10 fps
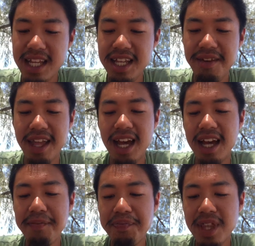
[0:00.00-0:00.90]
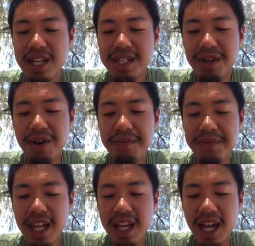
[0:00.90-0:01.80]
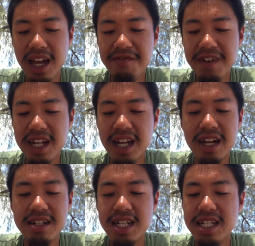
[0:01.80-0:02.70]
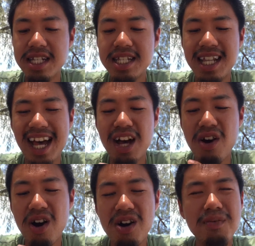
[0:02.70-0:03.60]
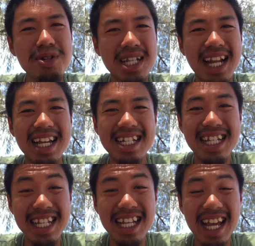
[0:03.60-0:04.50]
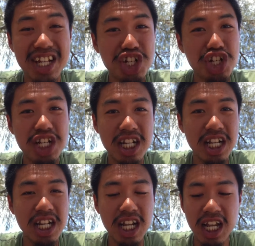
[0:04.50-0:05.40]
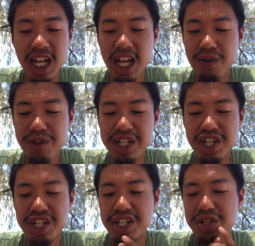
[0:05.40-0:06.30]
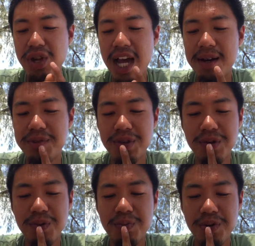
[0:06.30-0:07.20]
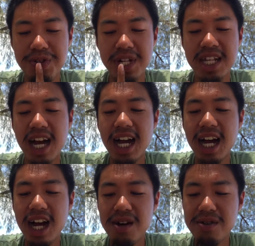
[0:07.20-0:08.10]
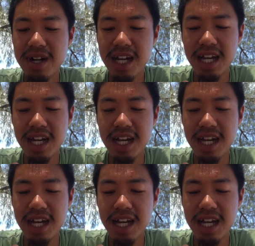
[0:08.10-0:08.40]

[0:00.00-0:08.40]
in there. So I figured out it sounds almost like a TH, which is you have to put your tongue out